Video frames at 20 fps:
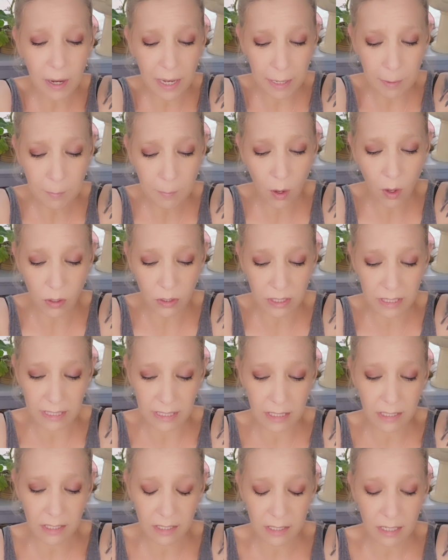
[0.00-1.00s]

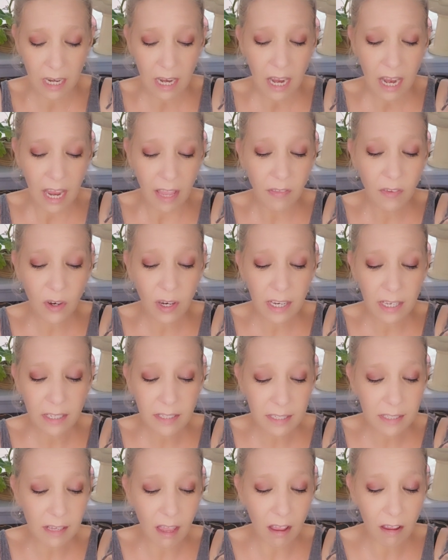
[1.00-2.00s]
Impulses. And there
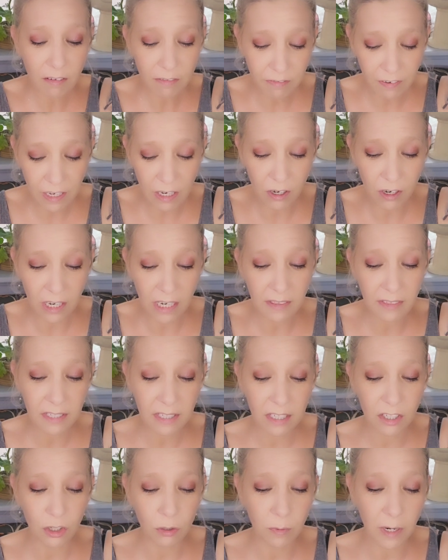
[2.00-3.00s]
is love here in the
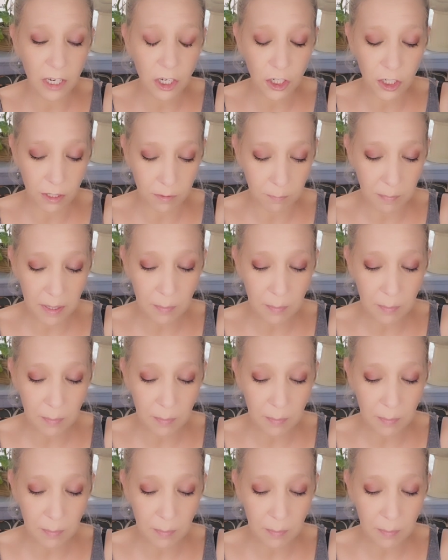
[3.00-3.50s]
situation.